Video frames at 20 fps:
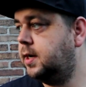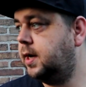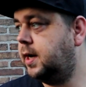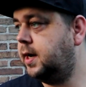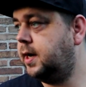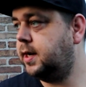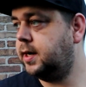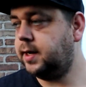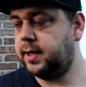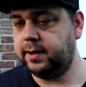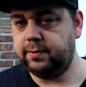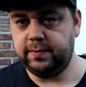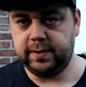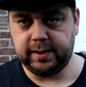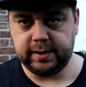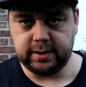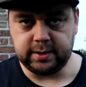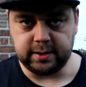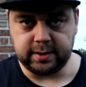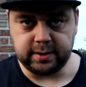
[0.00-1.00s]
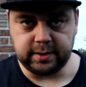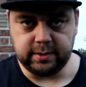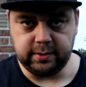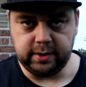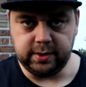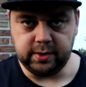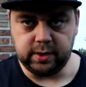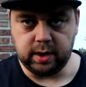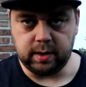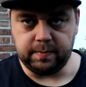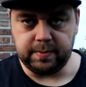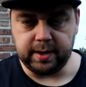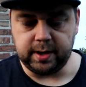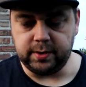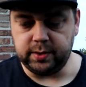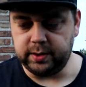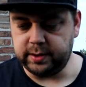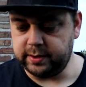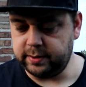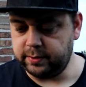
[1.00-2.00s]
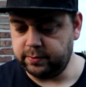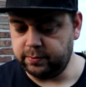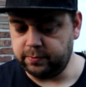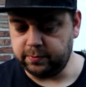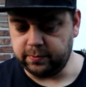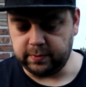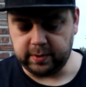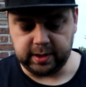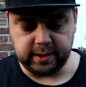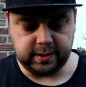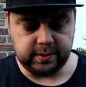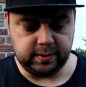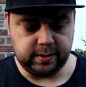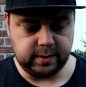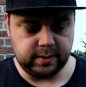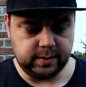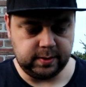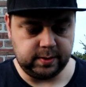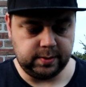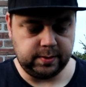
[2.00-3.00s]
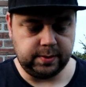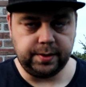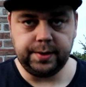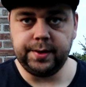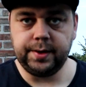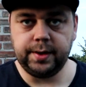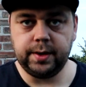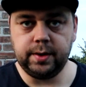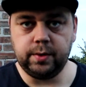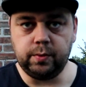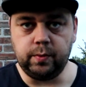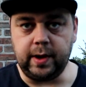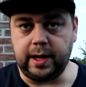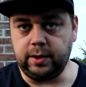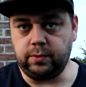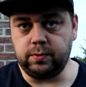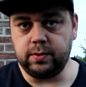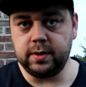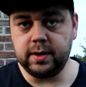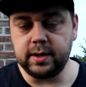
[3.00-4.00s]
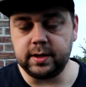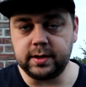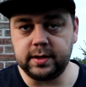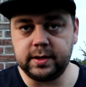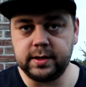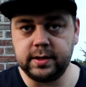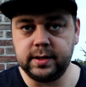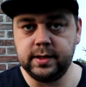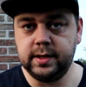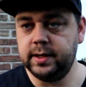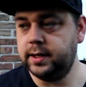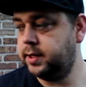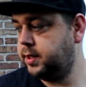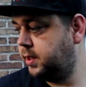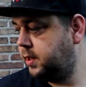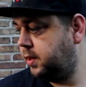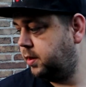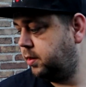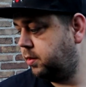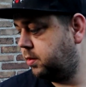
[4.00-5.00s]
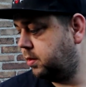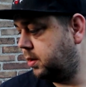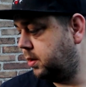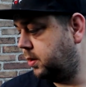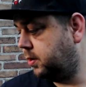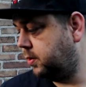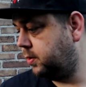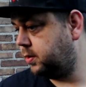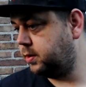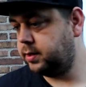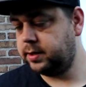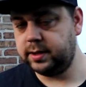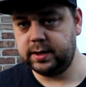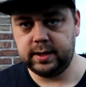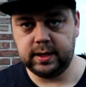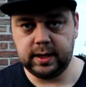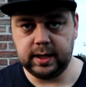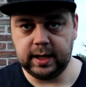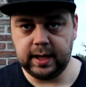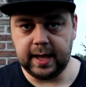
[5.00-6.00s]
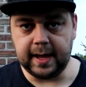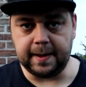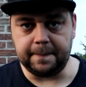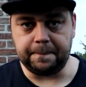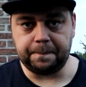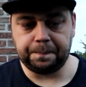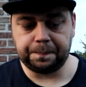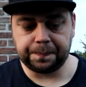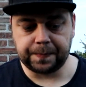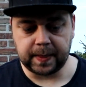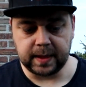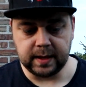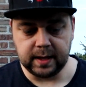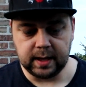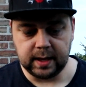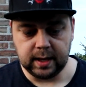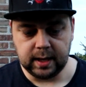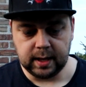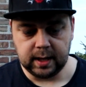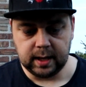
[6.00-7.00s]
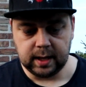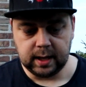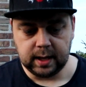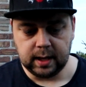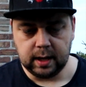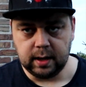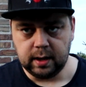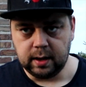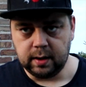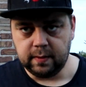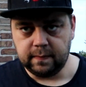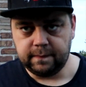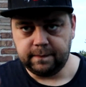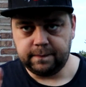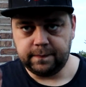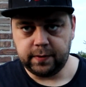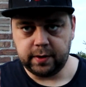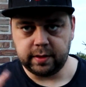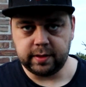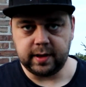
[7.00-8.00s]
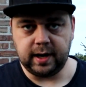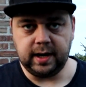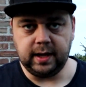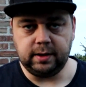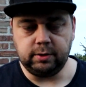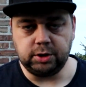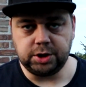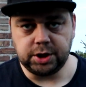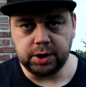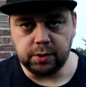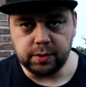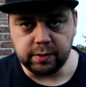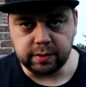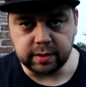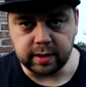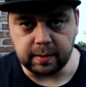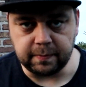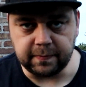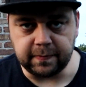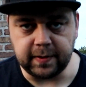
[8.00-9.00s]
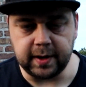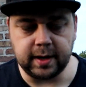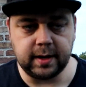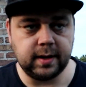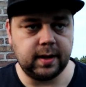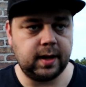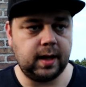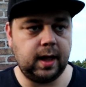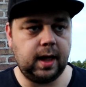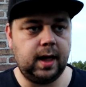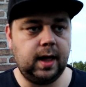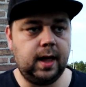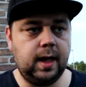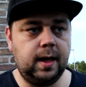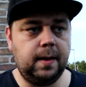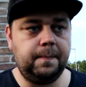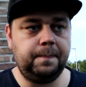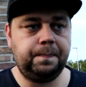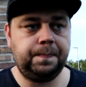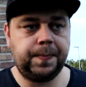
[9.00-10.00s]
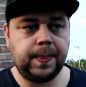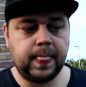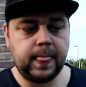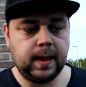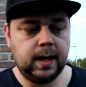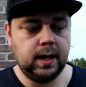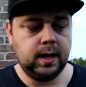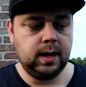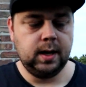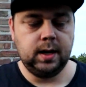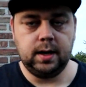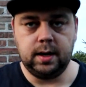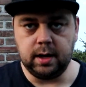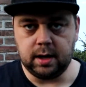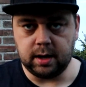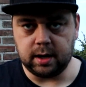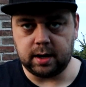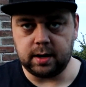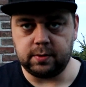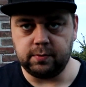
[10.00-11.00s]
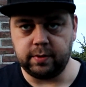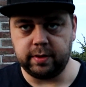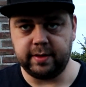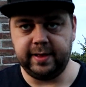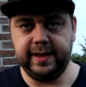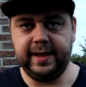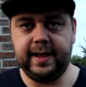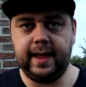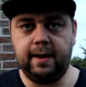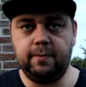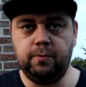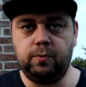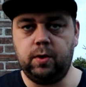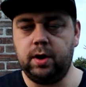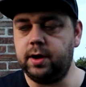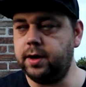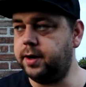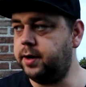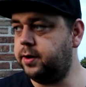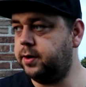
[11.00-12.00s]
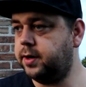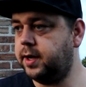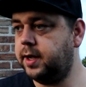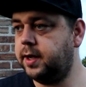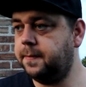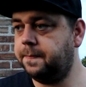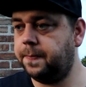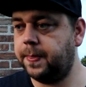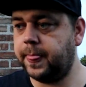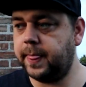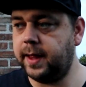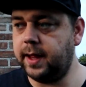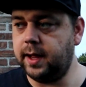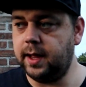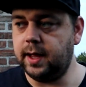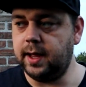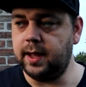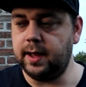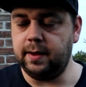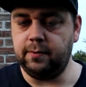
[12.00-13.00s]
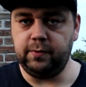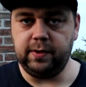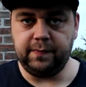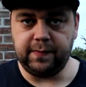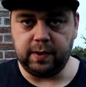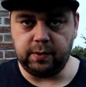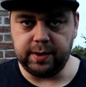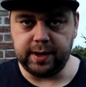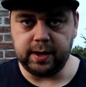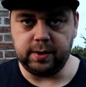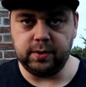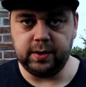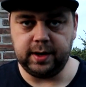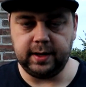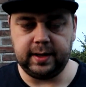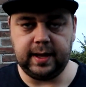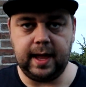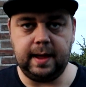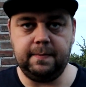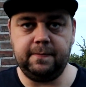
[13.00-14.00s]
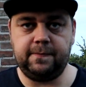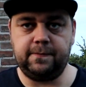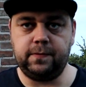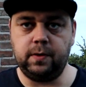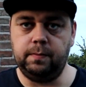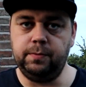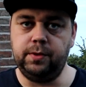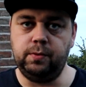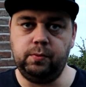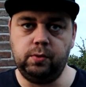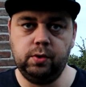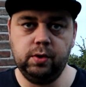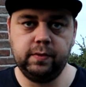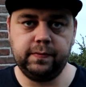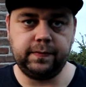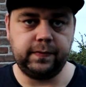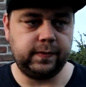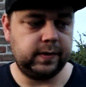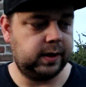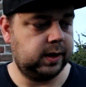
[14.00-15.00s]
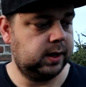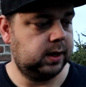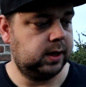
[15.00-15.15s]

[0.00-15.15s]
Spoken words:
and I will talk to you about what went wrong. So yeah, first I need to show you something. The car was leaking water, okay? We found out it came from the roof